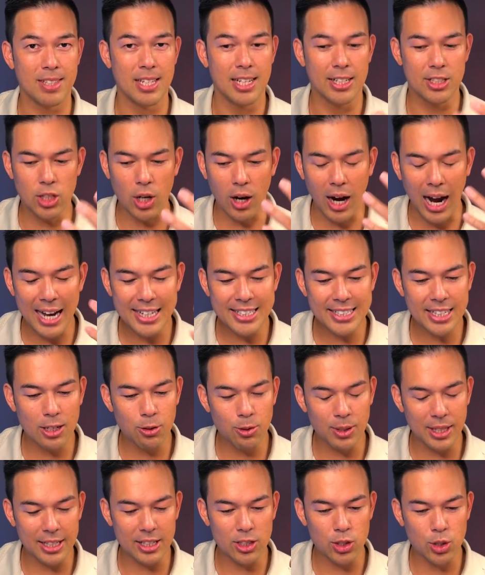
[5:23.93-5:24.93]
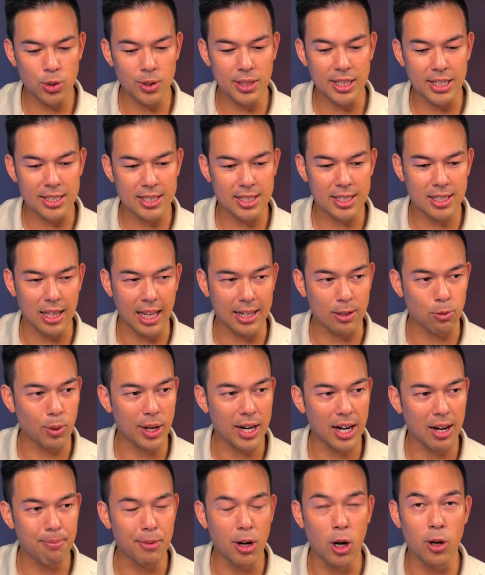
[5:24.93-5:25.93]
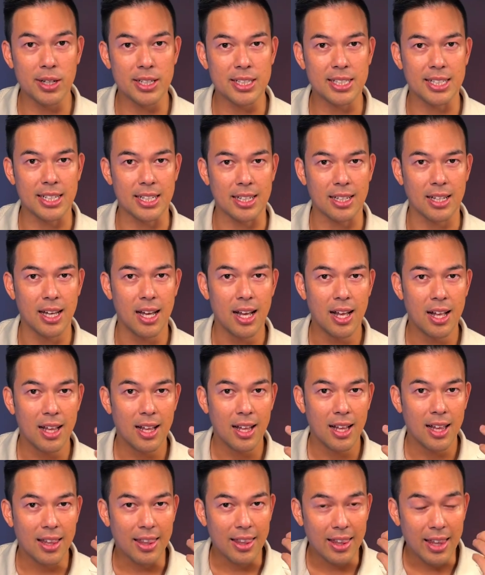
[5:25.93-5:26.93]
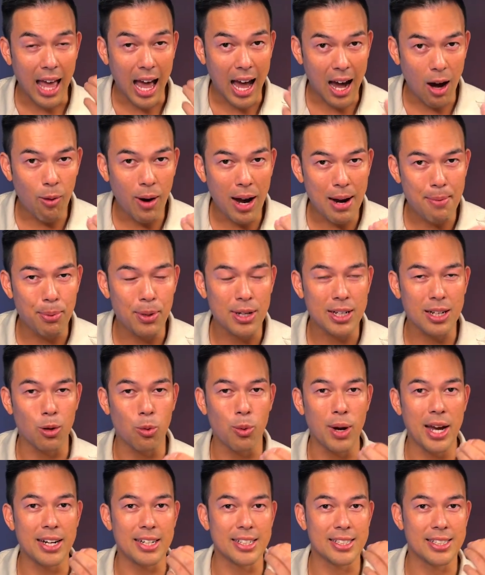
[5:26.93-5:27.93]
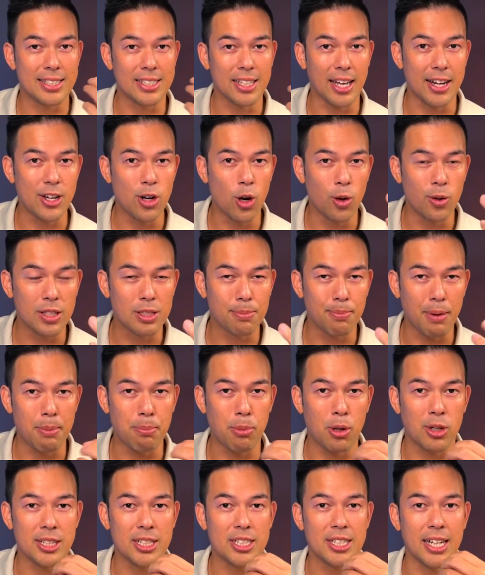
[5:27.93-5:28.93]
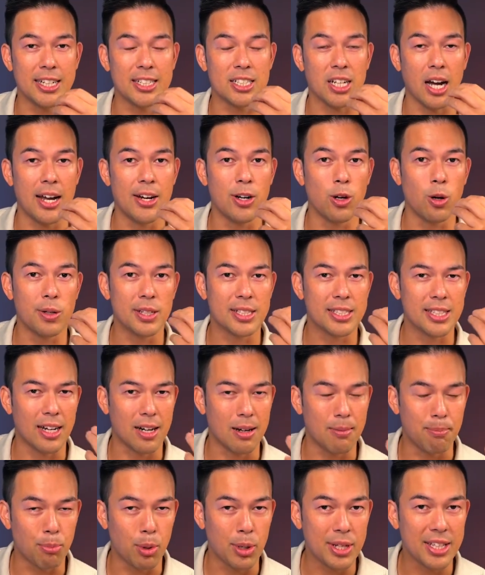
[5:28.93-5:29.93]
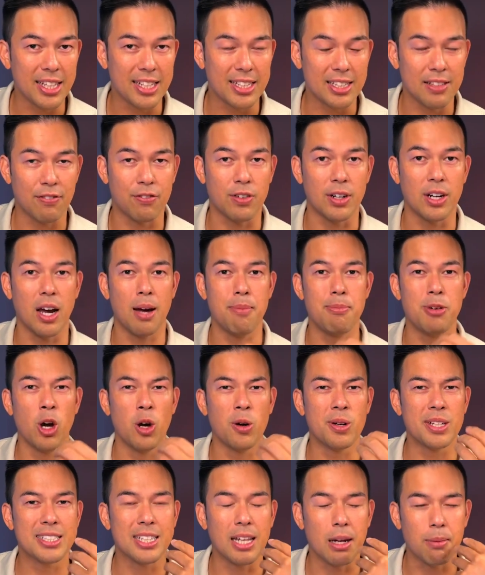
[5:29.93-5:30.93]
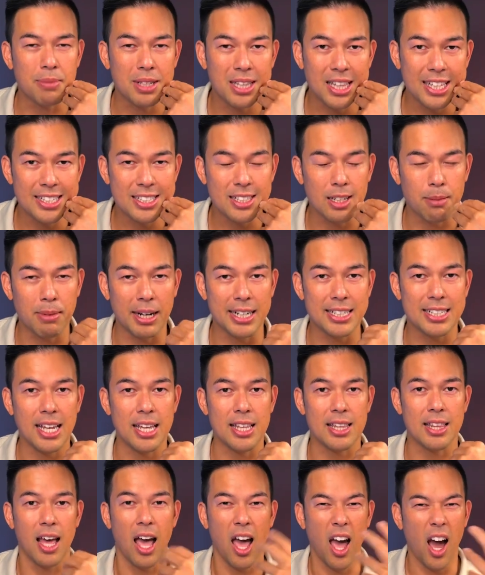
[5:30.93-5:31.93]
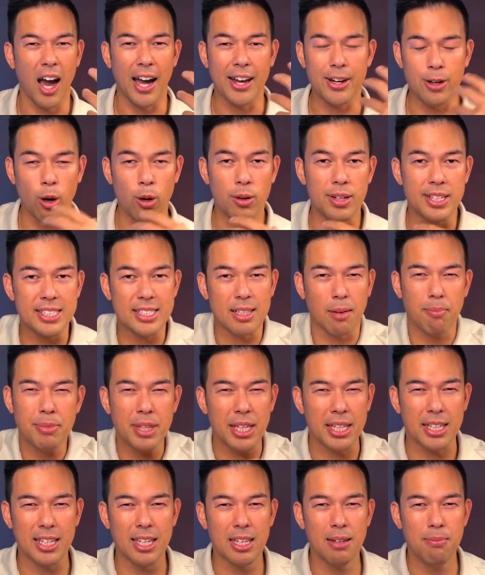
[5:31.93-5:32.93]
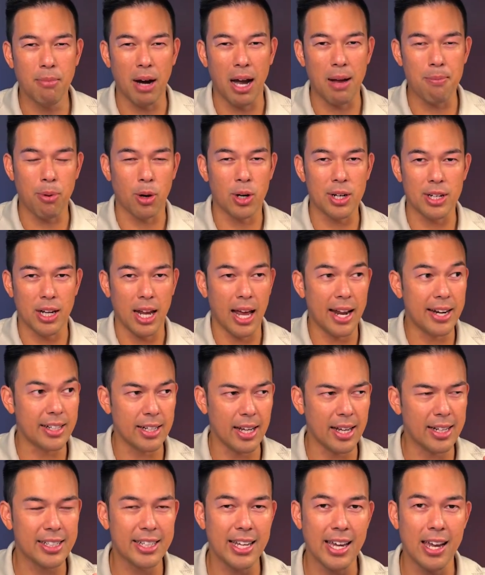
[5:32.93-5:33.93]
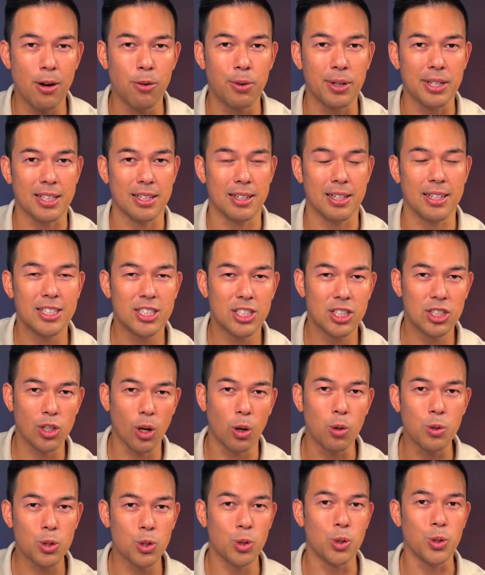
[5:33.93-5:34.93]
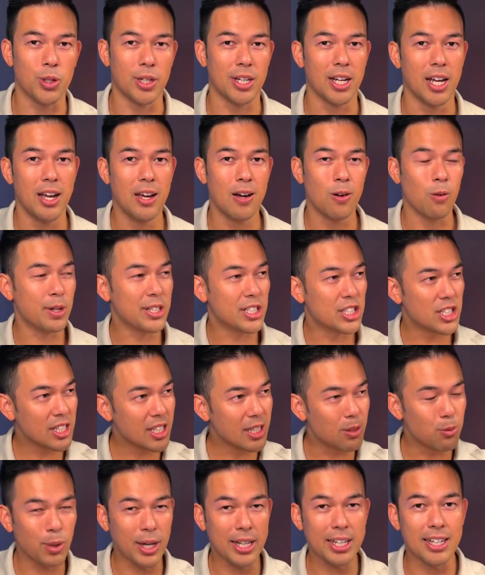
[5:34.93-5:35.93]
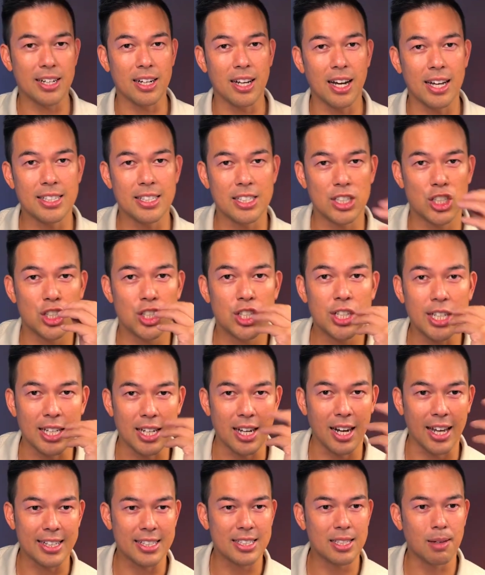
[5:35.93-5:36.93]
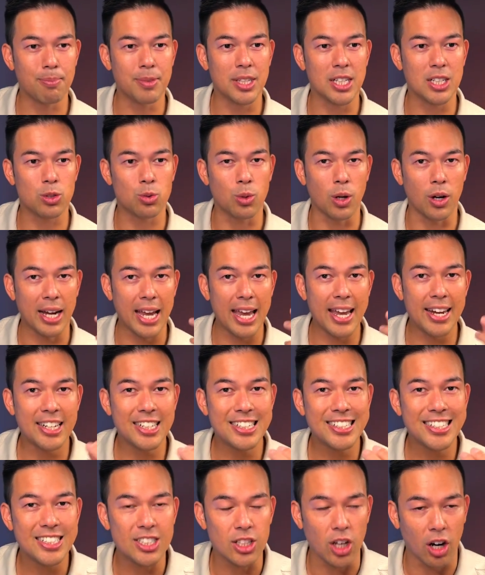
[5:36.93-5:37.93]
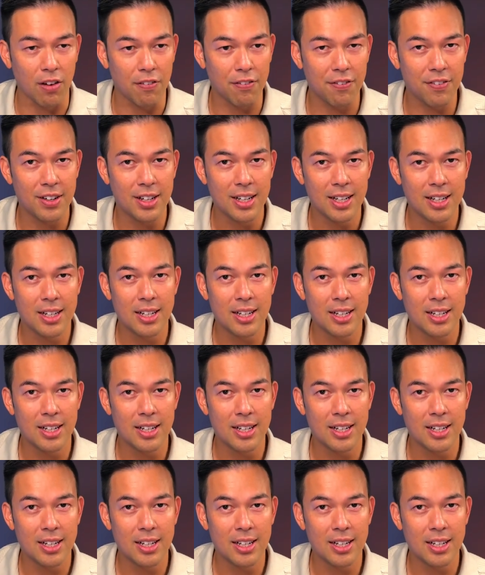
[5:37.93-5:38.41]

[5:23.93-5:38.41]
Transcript: And so I generally do this. Like when I'm noticing, how I bring awareness is I notice my body change. I notice that I'm breathing different. I notice that I'm clenching my teeth. I notice something in my body. And, and Carrie is so good when she recognizes shit, like something's wrong. Energy's off.